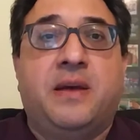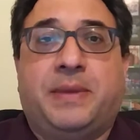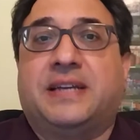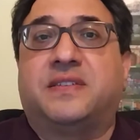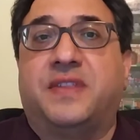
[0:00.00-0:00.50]

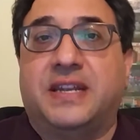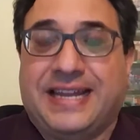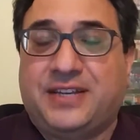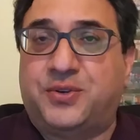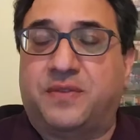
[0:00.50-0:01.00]
Because of the
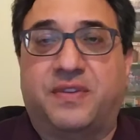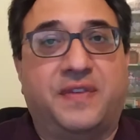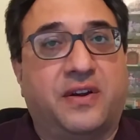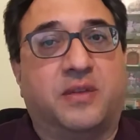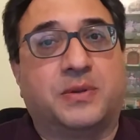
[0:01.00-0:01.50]
nature of the
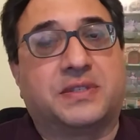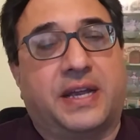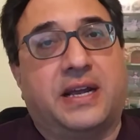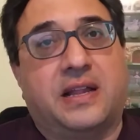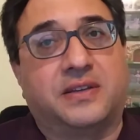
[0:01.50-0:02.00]
variables
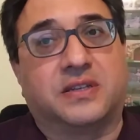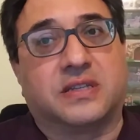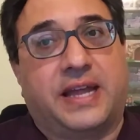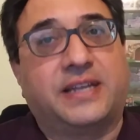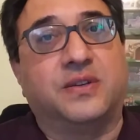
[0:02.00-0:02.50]
psychologists
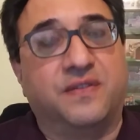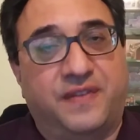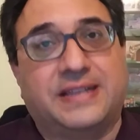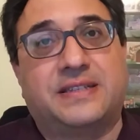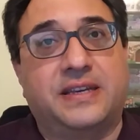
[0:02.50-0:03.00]
like to
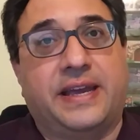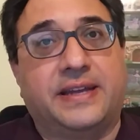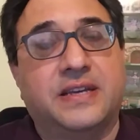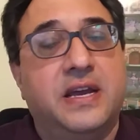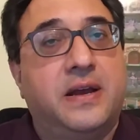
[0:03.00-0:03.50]
investigate,